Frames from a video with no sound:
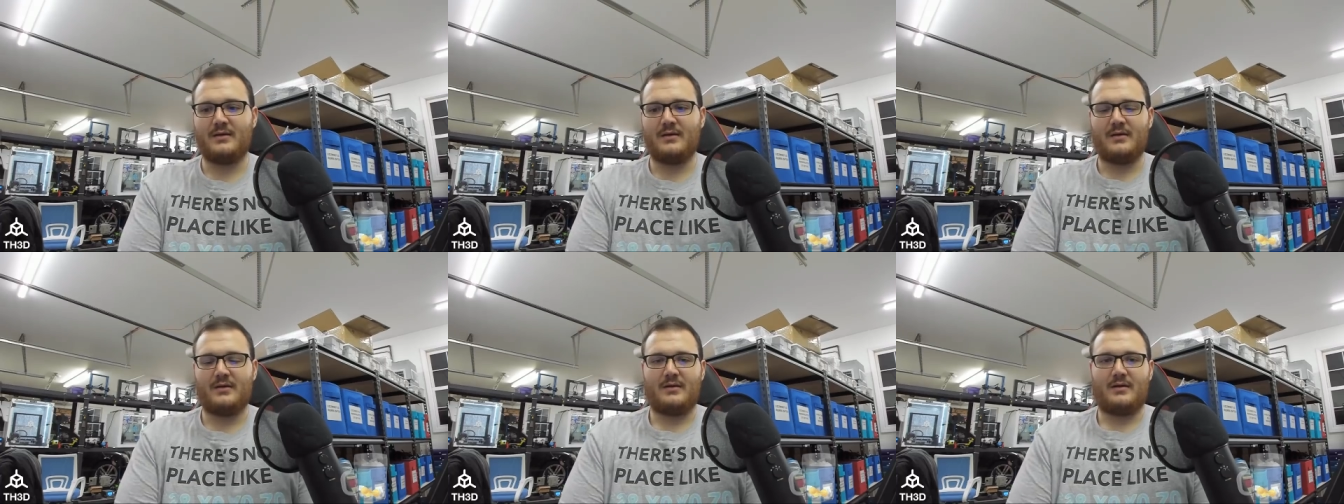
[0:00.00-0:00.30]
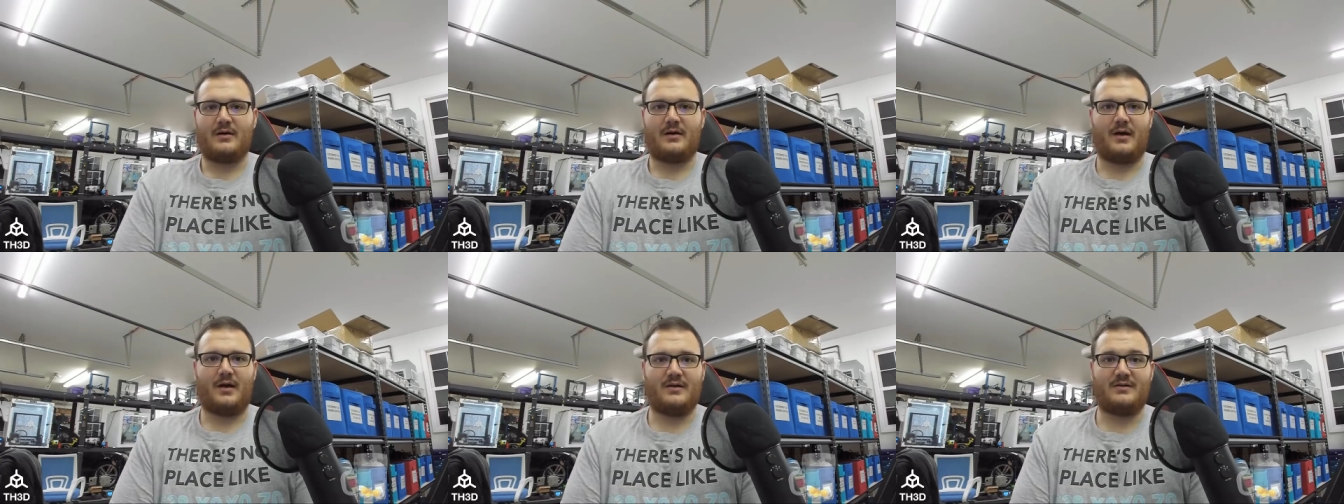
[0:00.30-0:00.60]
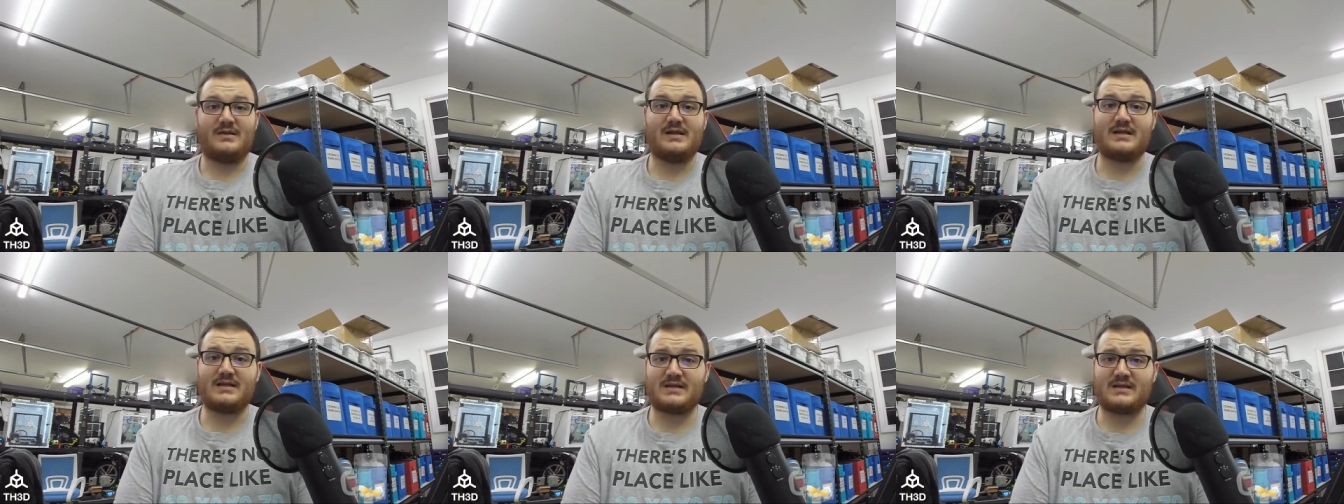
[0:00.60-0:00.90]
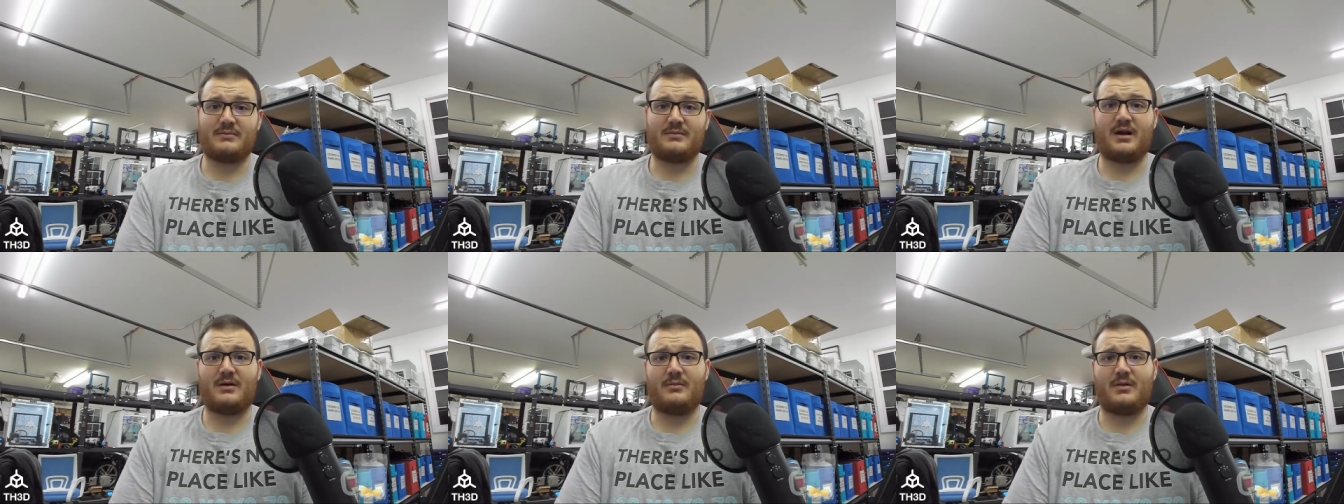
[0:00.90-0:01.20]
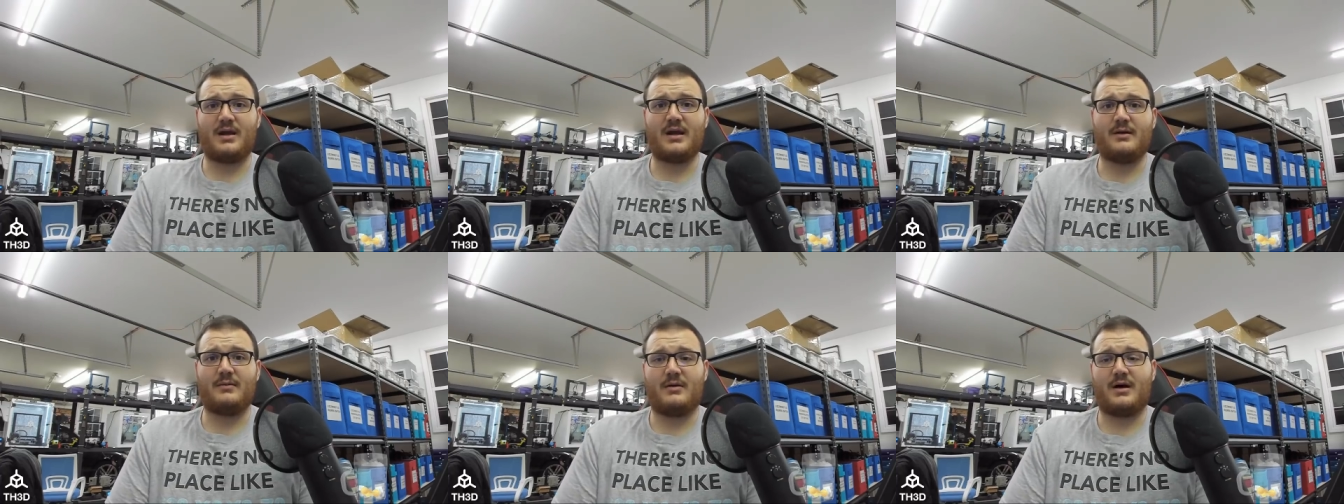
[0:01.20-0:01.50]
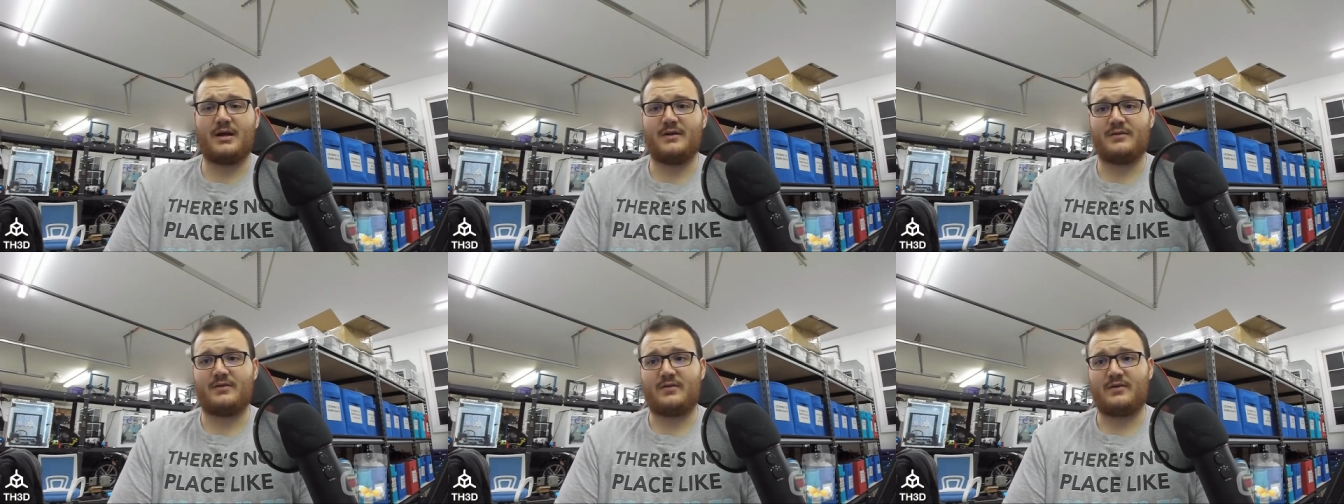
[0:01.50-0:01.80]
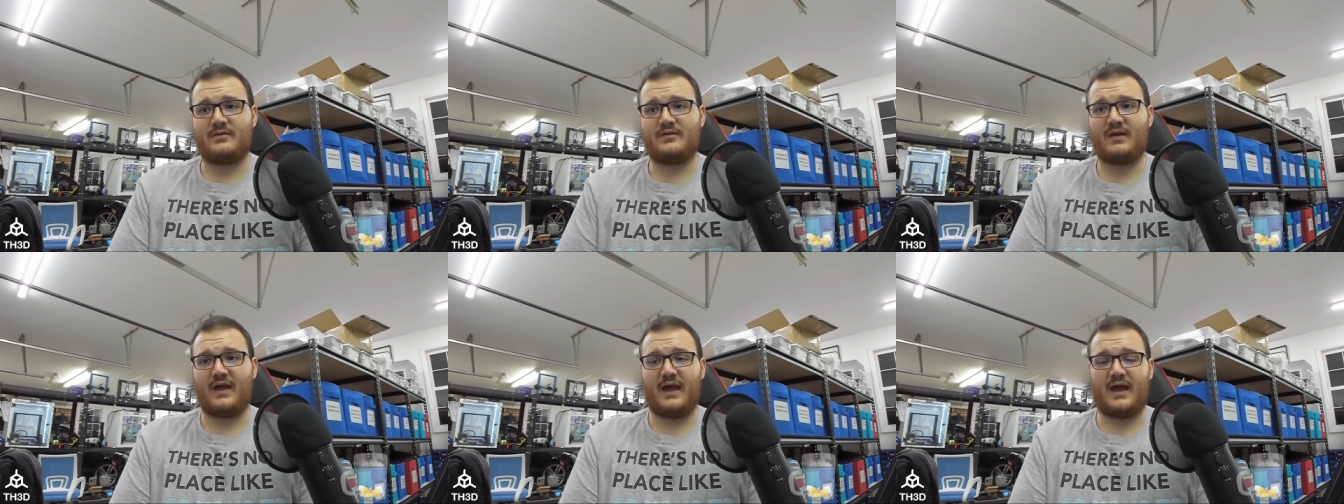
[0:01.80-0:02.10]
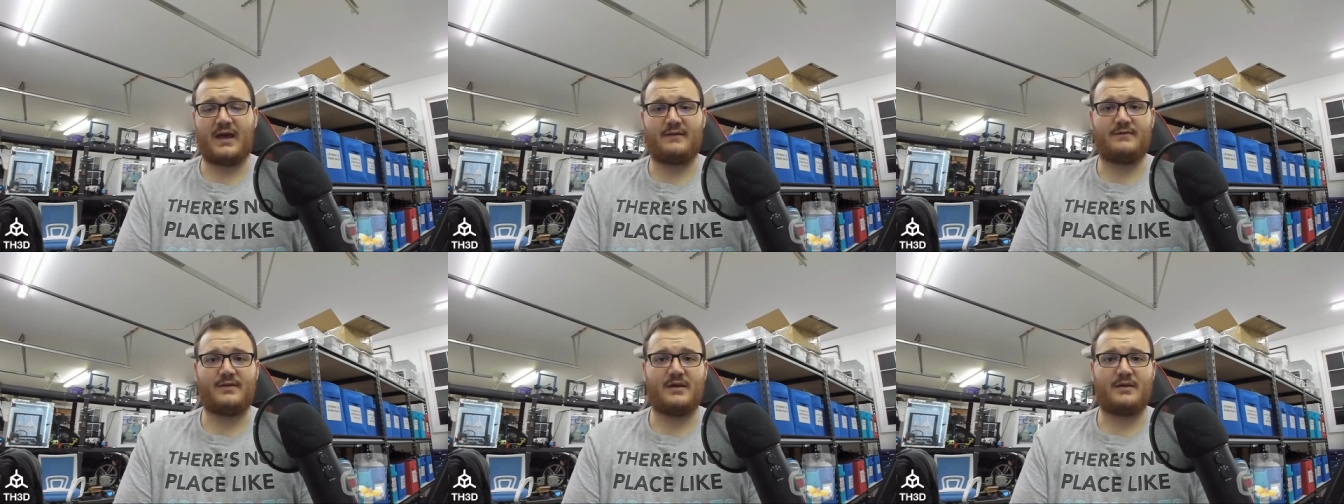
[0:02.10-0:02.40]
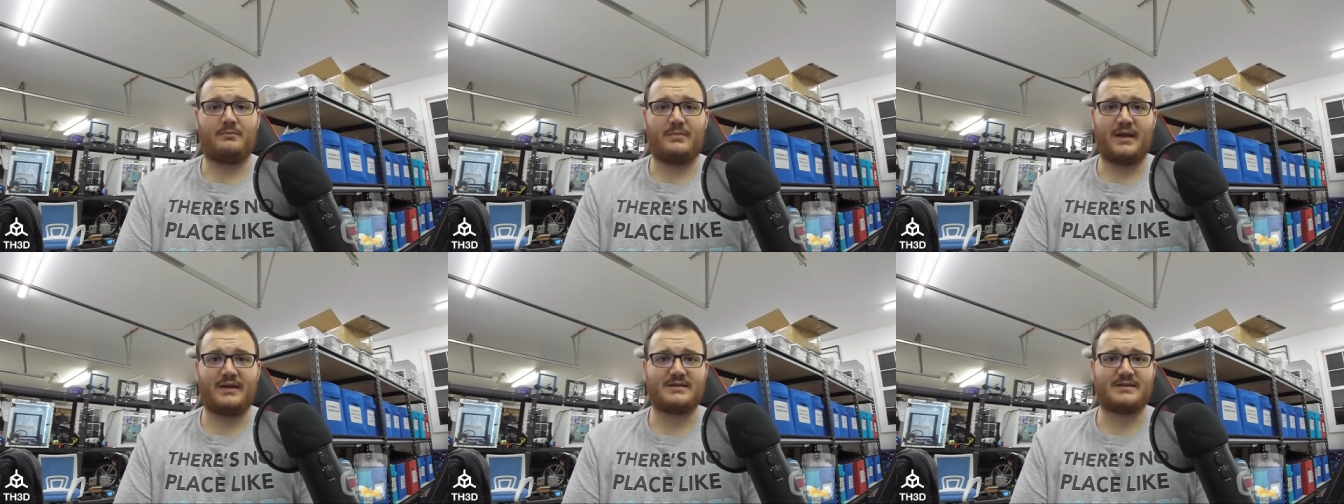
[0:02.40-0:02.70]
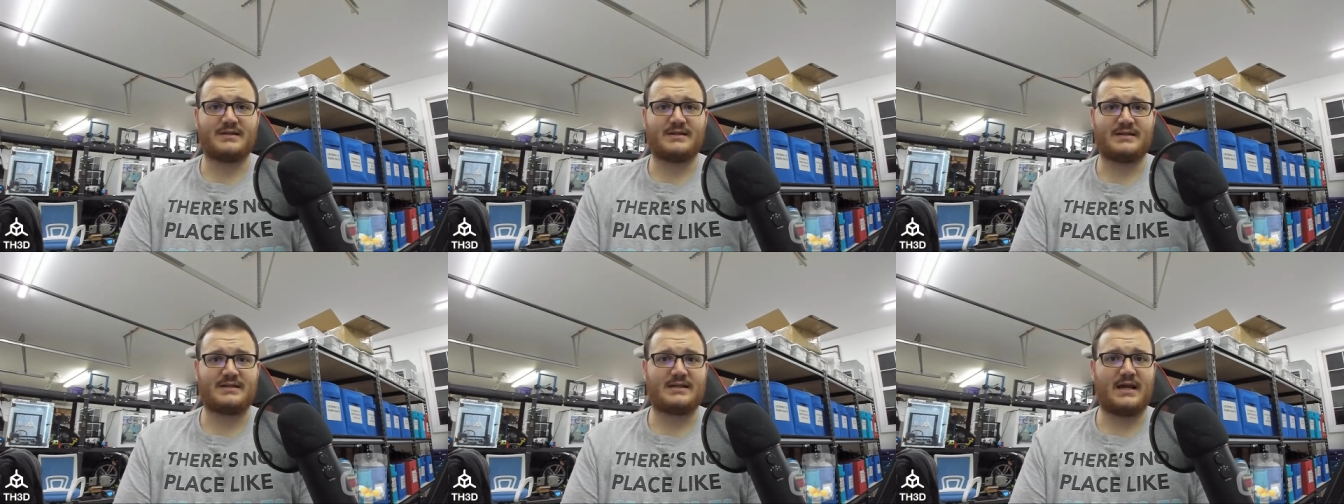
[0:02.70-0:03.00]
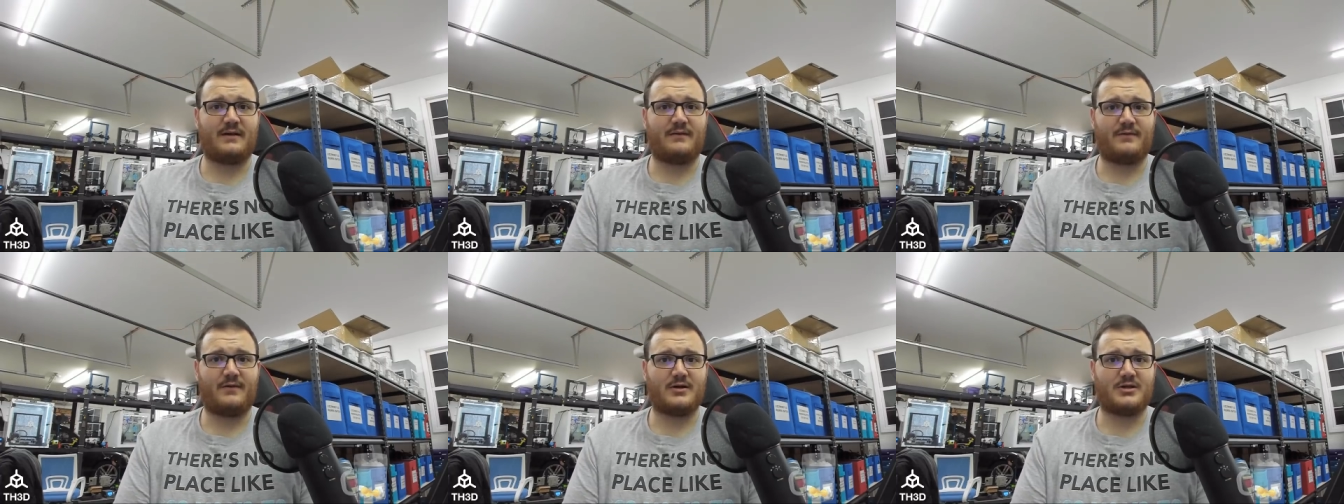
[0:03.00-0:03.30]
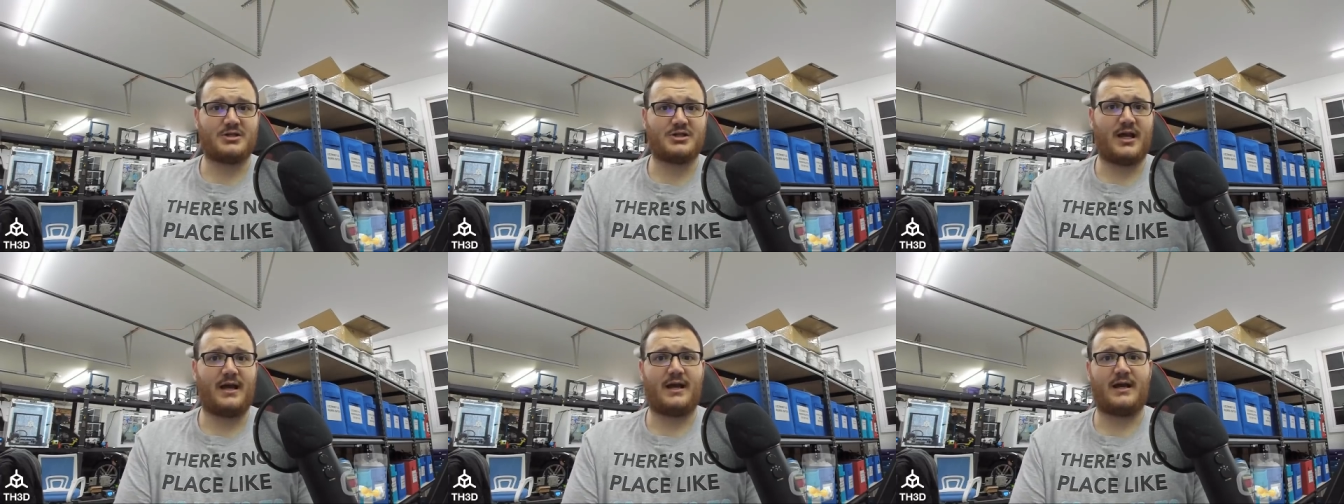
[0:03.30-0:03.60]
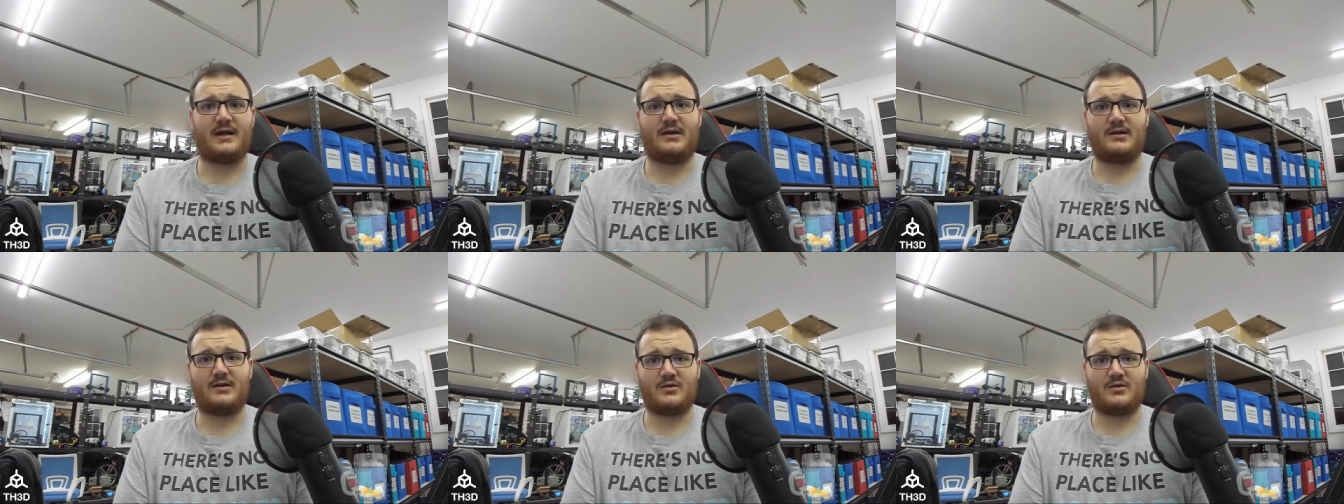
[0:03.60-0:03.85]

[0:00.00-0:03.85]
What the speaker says: a decent amount of money a month to have them basically staff our chat